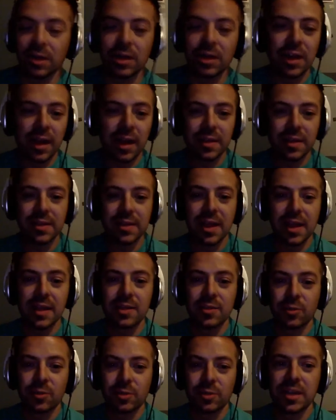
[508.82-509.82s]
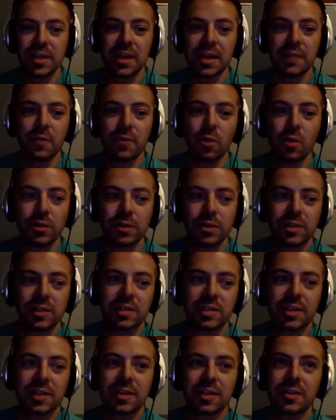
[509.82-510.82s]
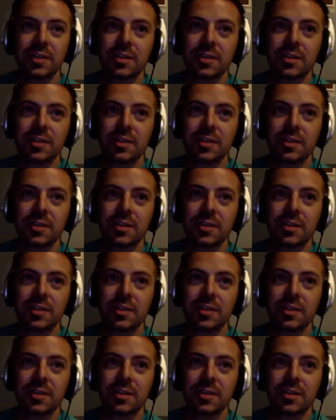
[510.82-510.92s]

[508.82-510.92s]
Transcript: kind of towards the end of Hogan's